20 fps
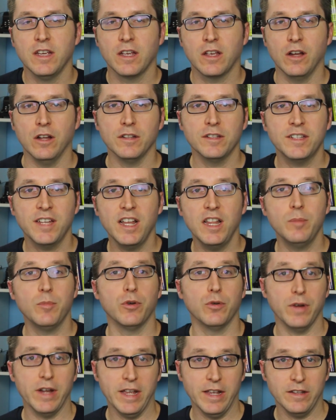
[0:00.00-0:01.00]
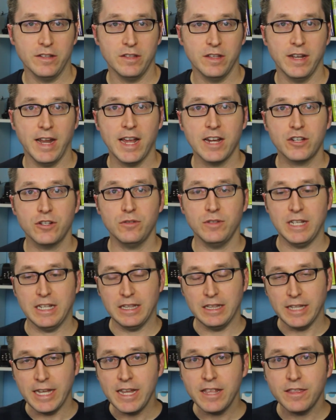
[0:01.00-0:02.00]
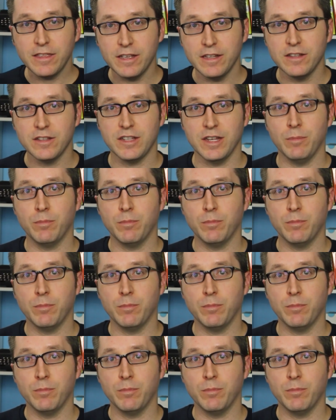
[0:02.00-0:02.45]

called telomerase, that actually lengthens